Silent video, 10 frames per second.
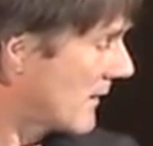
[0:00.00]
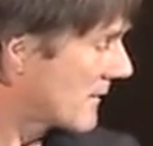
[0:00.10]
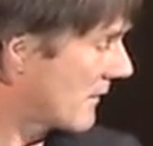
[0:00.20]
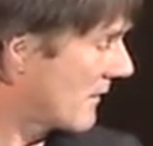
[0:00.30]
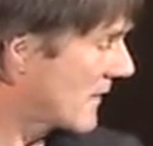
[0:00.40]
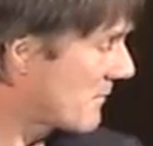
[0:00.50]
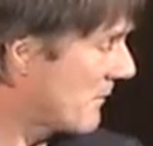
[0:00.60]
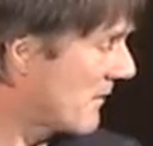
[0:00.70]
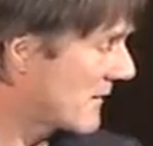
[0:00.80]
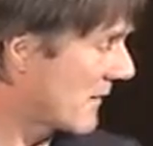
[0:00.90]
So the
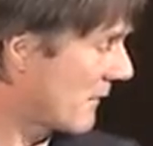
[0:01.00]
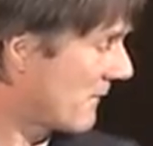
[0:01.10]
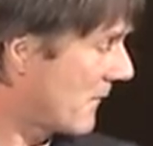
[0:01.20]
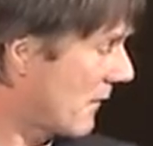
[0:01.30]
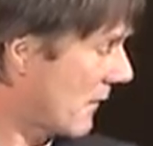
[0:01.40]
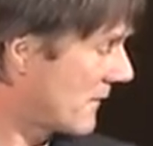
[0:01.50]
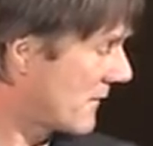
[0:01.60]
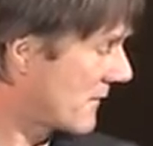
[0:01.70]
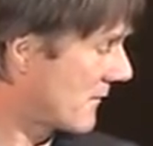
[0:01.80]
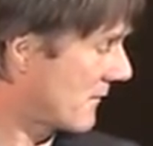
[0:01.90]
experience so far,
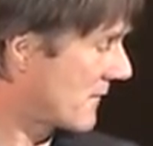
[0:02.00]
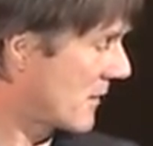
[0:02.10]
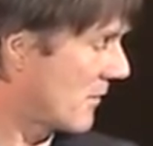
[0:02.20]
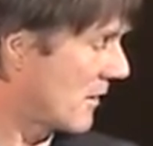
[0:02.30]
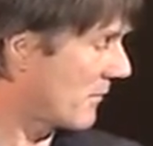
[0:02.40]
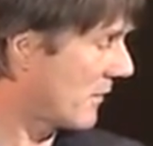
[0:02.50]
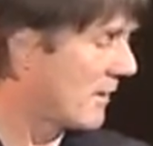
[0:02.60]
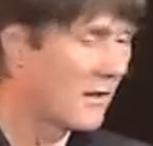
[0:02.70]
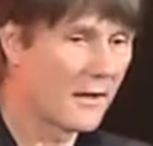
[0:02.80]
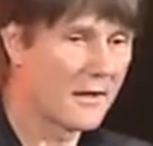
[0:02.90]
just to sum up,
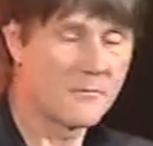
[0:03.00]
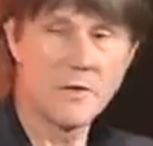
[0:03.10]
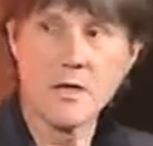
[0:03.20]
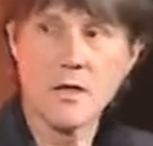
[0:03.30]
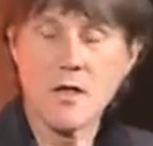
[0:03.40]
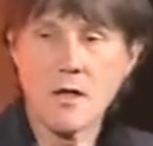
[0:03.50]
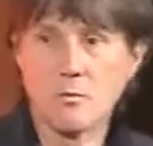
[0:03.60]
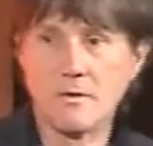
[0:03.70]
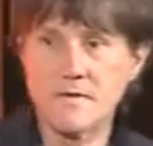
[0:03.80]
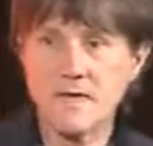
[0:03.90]

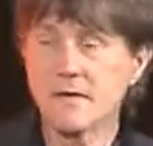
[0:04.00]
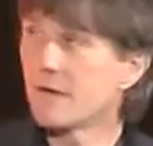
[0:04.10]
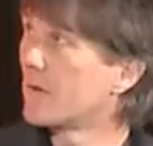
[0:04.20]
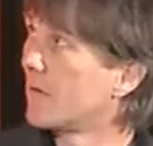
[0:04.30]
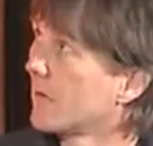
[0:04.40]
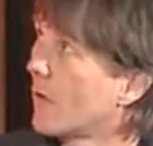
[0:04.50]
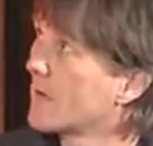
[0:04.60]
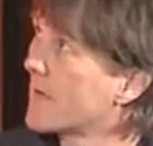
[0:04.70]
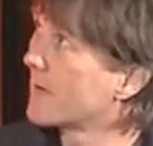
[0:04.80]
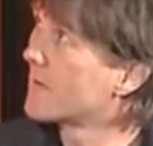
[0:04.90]
we've seen that the
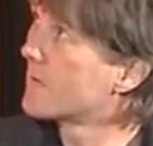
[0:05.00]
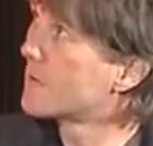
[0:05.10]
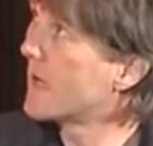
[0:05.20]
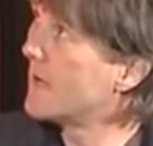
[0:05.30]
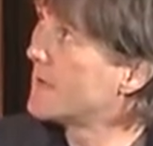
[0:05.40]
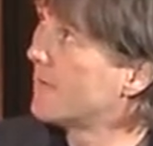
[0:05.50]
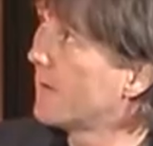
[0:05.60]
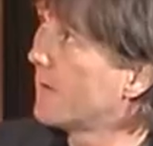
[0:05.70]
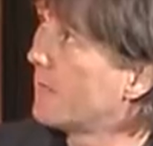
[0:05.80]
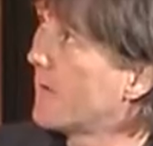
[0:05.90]
context is changing
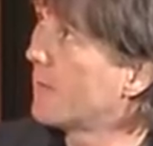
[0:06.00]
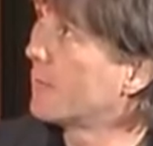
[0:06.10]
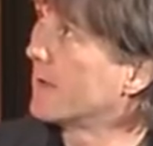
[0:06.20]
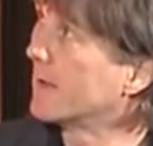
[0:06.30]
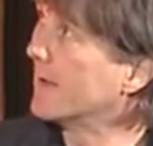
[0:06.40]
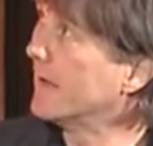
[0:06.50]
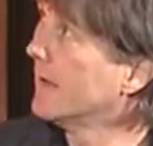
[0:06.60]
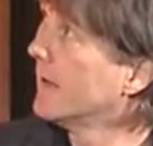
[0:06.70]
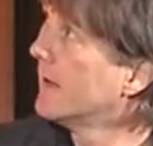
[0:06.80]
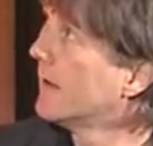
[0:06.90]
very rapidly.
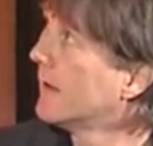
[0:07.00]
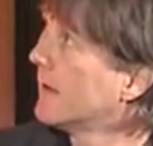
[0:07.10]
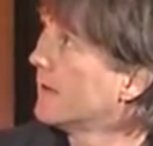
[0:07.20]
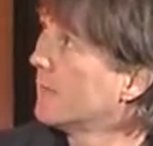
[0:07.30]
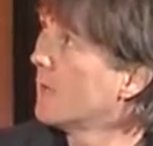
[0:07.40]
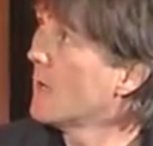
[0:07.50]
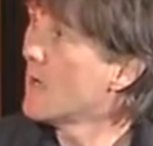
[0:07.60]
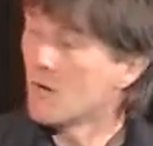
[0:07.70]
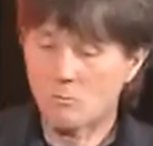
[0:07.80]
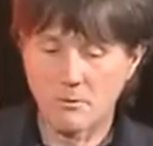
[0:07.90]

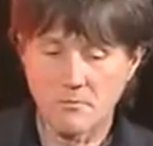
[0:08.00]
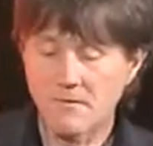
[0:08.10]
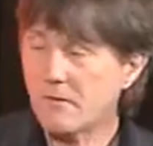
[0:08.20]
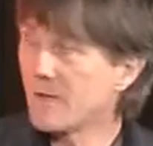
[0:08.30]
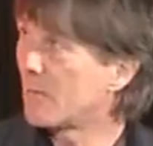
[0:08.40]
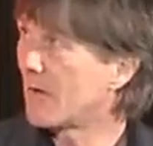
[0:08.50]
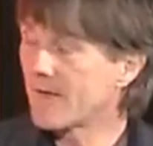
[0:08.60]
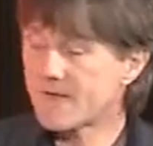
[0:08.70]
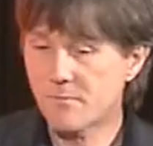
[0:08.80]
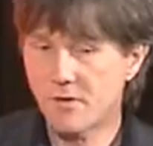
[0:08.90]
We were very
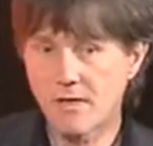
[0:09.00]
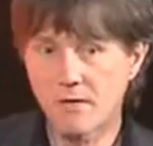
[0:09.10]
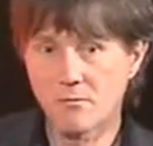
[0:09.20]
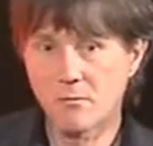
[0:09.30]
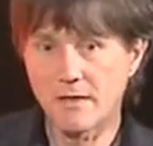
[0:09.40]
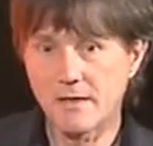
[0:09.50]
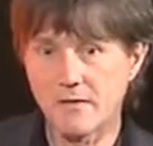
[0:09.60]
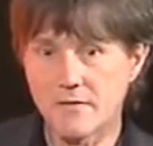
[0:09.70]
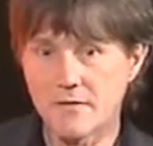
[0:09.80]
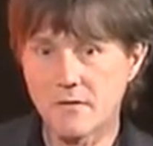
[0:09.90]
impressed by how quickly
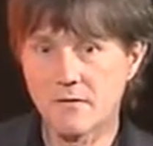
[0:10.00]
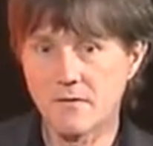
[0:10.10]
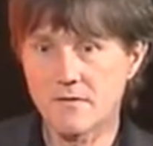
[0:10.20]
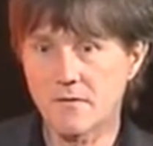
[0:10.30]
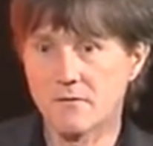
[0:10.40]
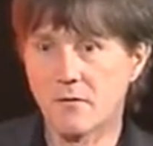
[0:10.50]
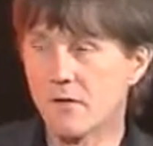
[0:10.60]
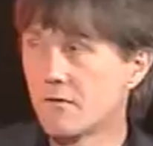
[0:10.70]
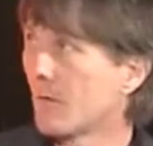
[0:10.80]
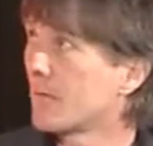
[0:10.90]
the students
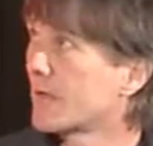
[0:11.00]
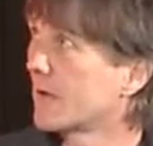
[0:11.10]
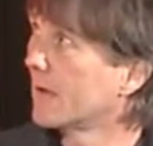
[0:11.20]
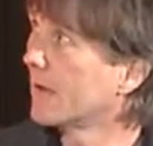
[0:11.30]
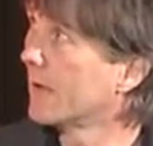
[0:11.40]
adopt